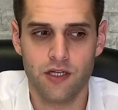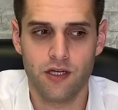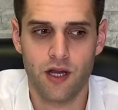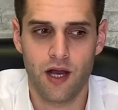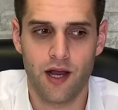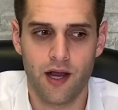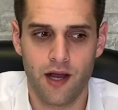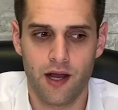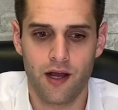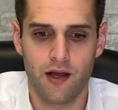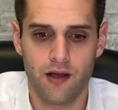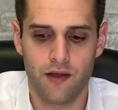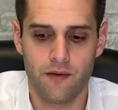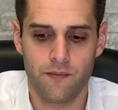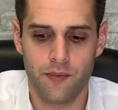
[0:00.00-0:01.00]
uh,
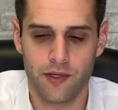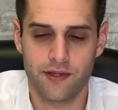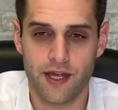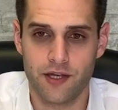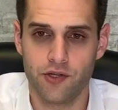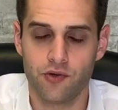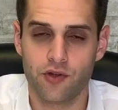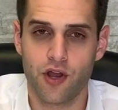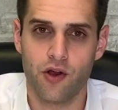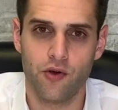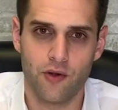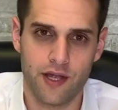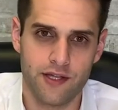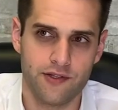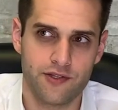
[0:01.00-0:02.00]
but then you'll
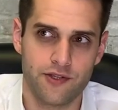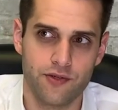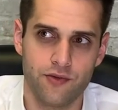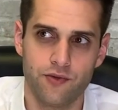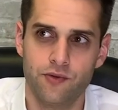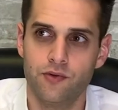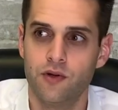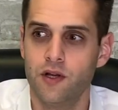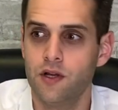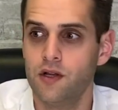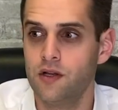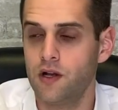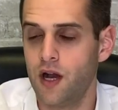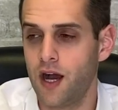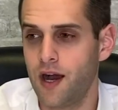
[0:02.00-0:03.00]
go into
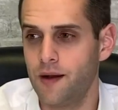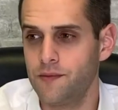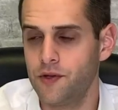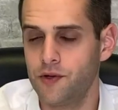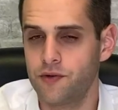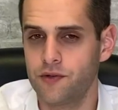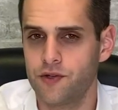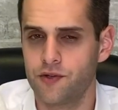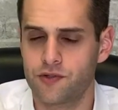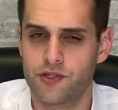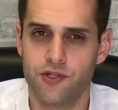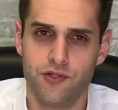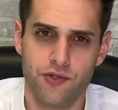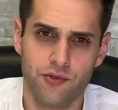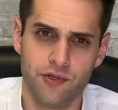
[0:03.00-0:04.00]
um, your, your
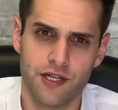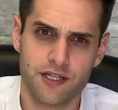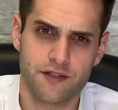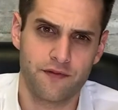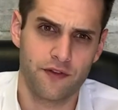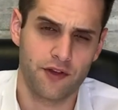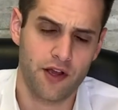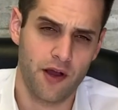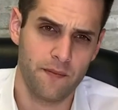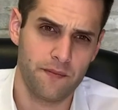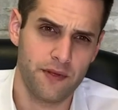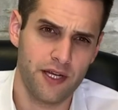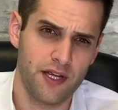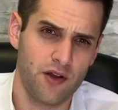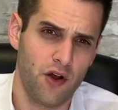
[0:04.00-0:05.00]
to-do list for the
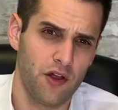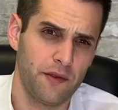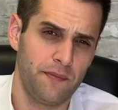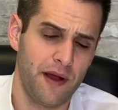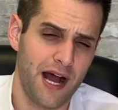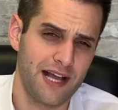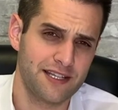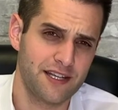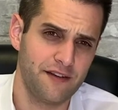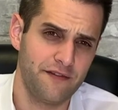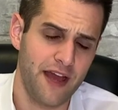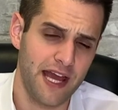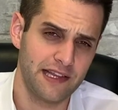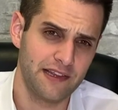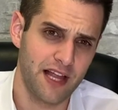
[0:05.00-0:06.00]
company, all the positive
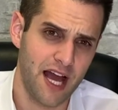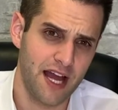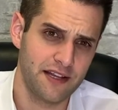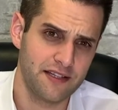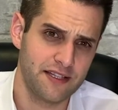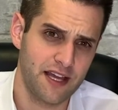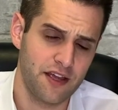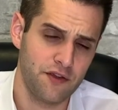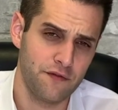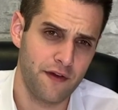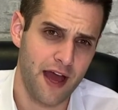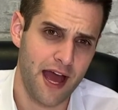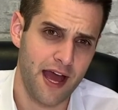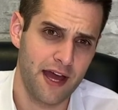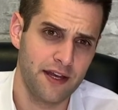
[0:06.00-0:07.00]
headlines that you've
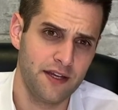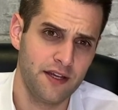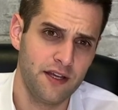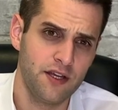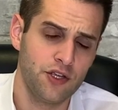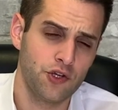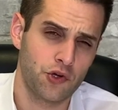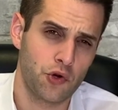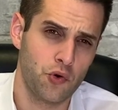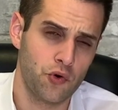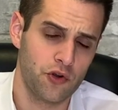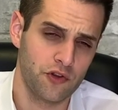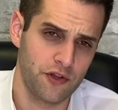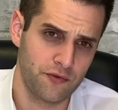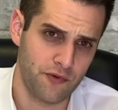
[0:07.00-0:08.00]
had, your
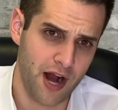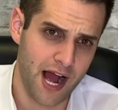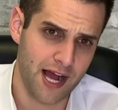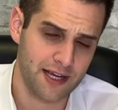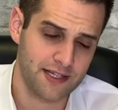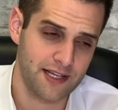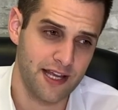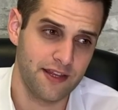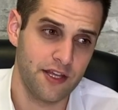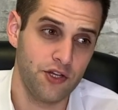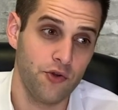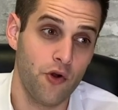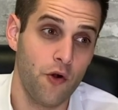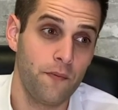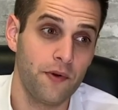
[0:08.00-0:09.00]
quarterly rocks, and then
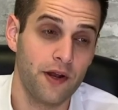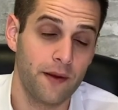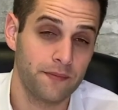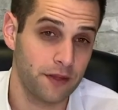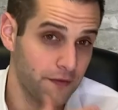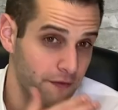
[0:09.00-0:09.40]
you open up the